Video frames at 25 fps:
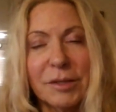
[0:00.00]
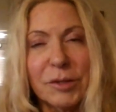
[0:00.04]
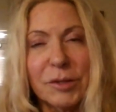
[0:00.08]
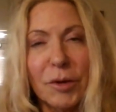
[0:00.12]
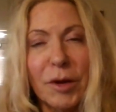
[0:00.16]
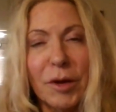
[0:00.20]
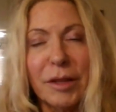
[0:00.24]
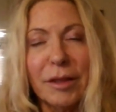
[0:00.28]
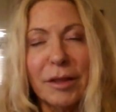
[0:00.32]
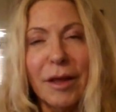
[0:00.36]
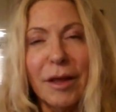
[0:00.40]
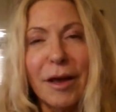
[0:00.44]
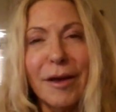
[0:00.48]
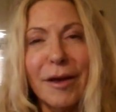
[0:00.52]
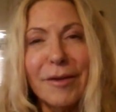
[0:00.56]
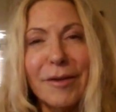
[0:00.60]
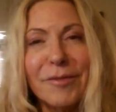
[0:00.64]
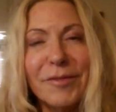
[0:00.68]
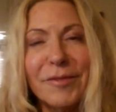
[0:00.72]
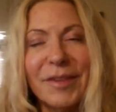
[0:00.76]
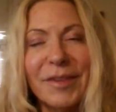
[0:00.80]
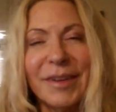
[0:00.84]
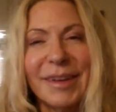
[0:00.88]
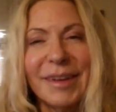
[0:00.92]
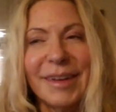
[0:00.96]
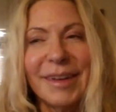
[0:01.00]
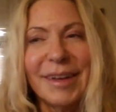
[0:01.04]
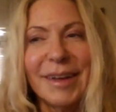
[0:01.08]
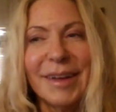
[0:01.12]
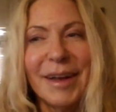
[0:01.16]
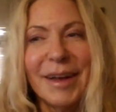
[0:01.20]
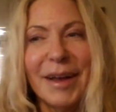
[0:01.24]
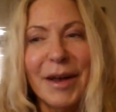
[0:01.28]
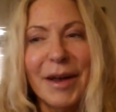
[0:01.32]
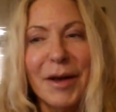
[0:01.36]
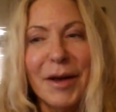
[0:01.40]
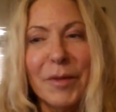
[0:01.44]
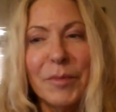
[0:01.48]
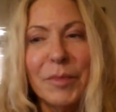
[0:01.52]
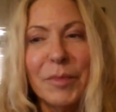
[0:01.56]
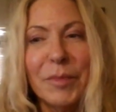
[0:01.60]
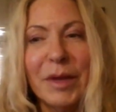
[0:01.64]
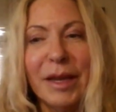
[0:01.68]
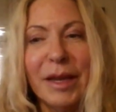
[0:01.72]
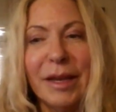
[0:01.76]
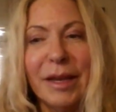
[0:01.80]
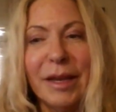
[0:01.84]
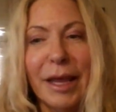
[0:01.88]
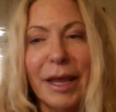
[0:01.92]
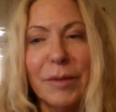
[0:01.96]
So I love
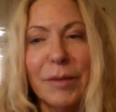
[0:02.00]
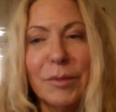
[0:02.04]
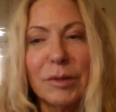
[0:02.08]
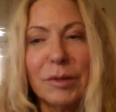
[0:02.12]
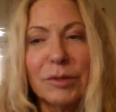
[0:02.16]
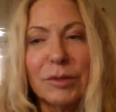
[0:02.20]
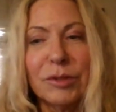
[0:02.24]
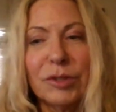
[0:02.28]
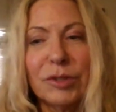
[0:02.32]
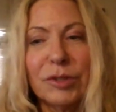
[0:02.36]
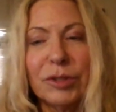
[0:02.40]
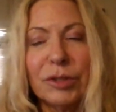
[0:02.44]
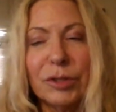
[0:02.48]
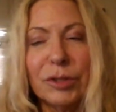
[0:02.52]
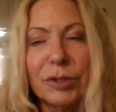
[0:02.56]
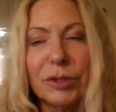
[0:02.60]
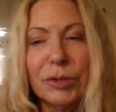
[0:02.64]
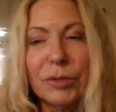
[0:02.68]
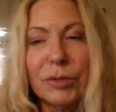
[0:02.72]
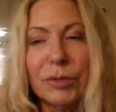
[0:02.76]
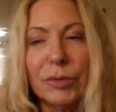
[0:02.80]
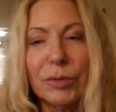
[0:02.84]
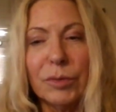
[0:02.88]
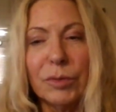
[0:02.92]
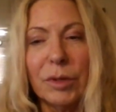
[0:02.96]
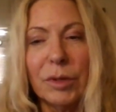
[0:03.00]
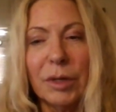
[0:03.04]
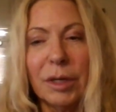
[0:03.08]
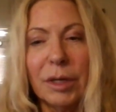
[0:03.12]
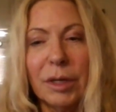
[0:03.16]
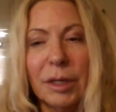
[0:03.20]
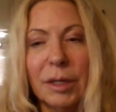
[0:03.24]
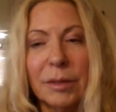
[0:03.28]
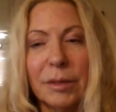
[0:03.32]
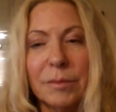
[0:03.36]
being able to